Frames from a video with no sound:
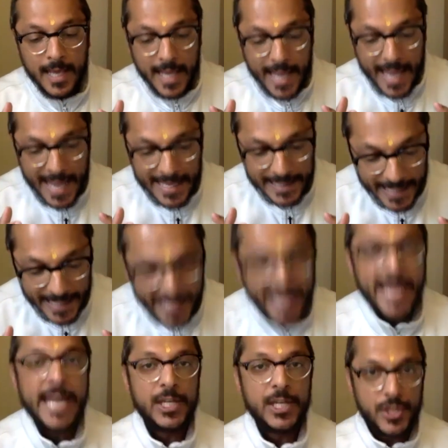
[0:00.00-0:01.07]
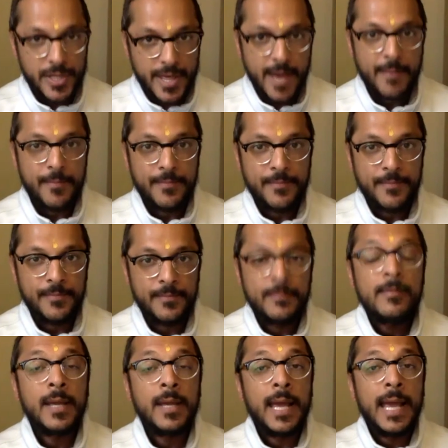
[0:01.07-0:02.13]
Engage them
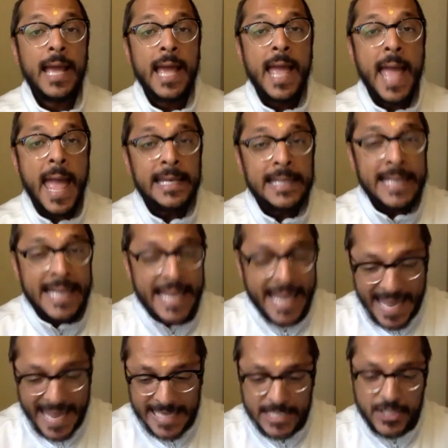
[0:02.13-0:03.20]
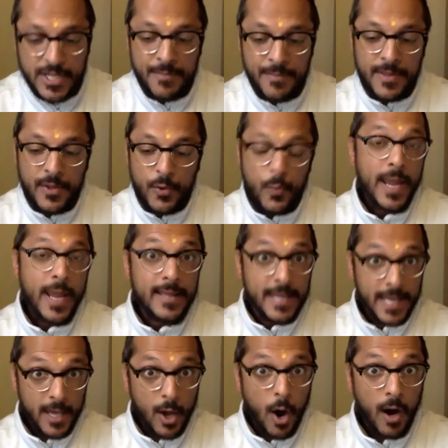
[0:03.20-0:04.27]
engage them in the way
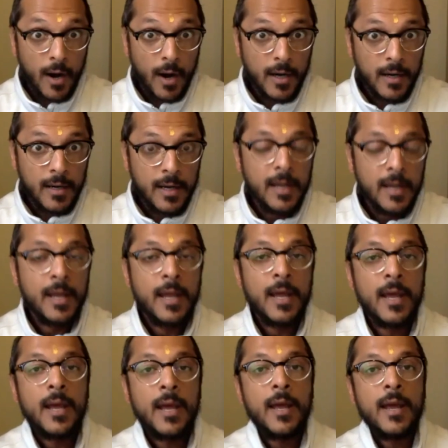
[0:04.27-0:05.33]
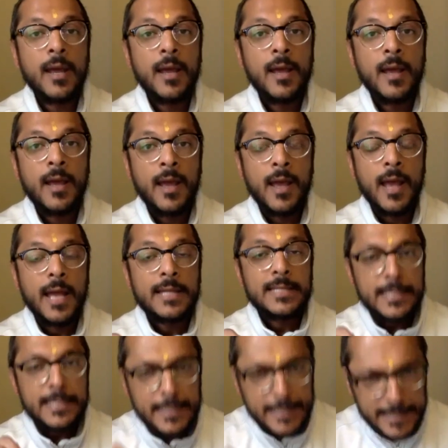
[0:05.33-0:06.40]
they are and
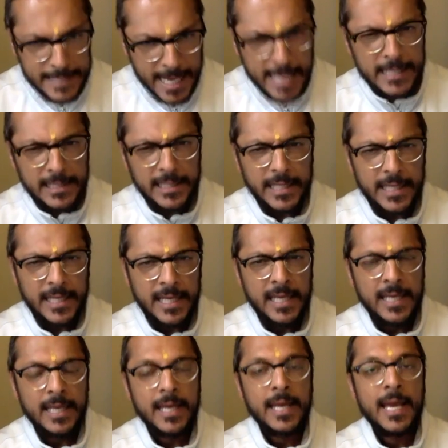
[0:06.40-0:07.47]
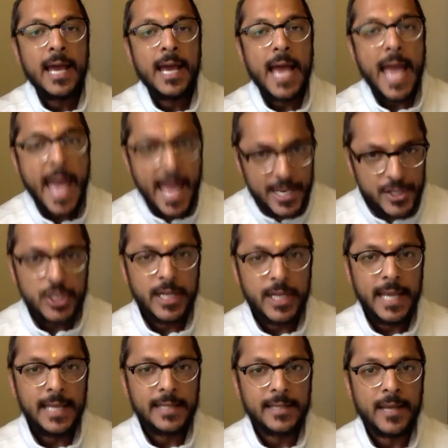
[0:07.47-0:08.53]
steadily
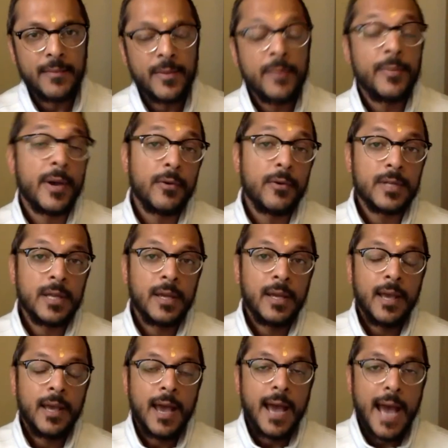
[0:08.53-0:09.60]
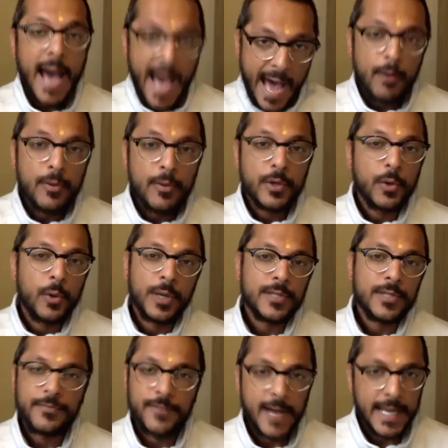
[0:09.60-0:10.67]
educate them about how they're going to
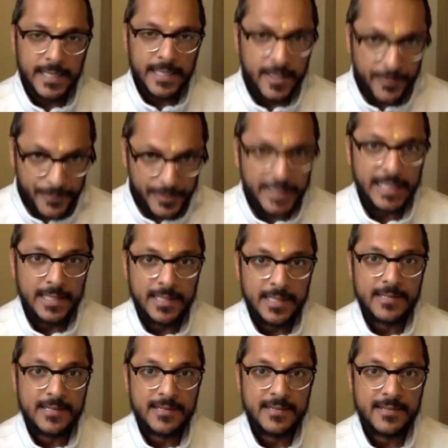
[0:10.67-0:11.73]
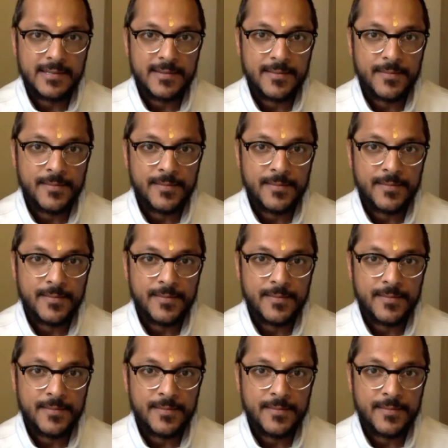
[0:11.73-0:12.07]
find completeness.